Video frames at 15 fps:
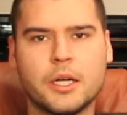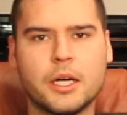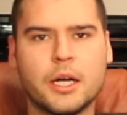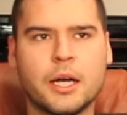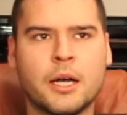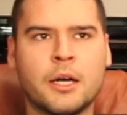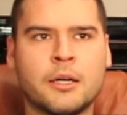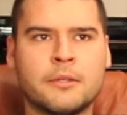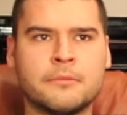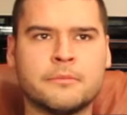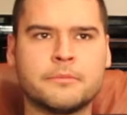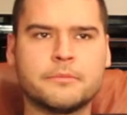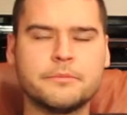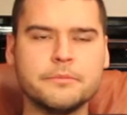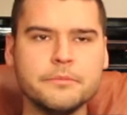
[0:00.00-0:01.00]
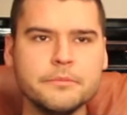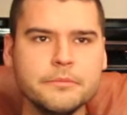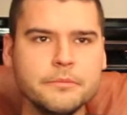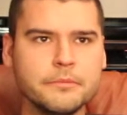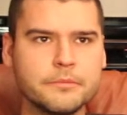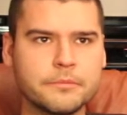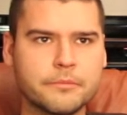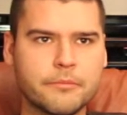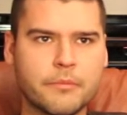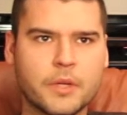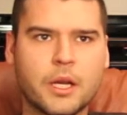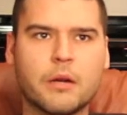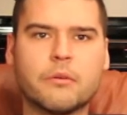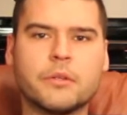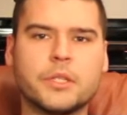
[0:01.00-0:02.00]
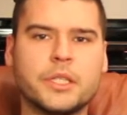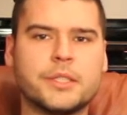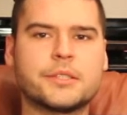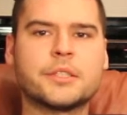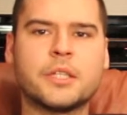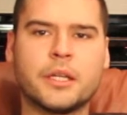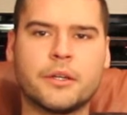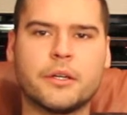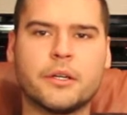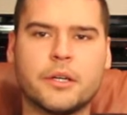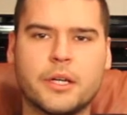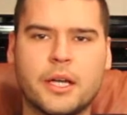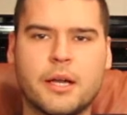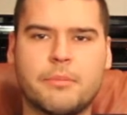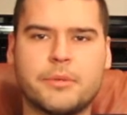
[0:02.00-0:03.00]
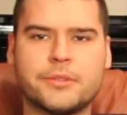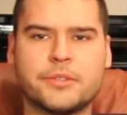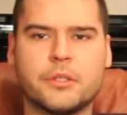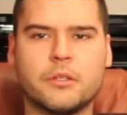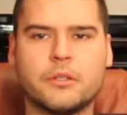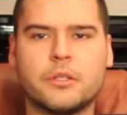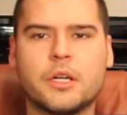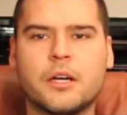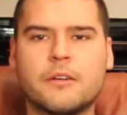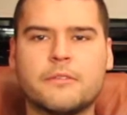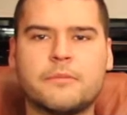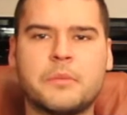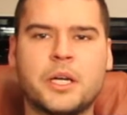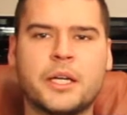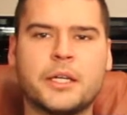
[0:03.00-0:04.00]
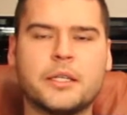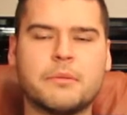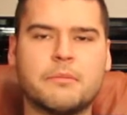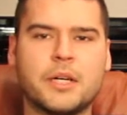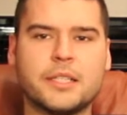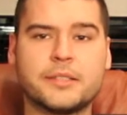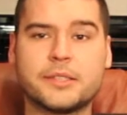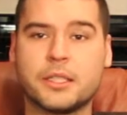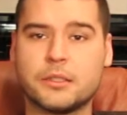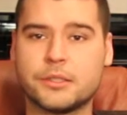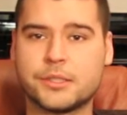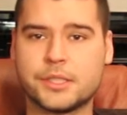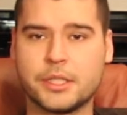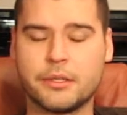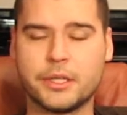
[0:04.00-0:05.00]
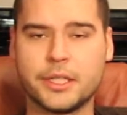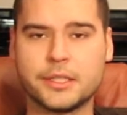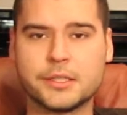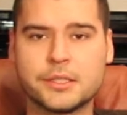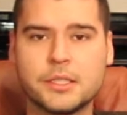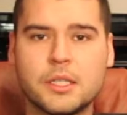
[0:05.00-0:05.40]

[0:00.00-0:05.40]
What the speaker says: I'll release another episode of my Cellar series,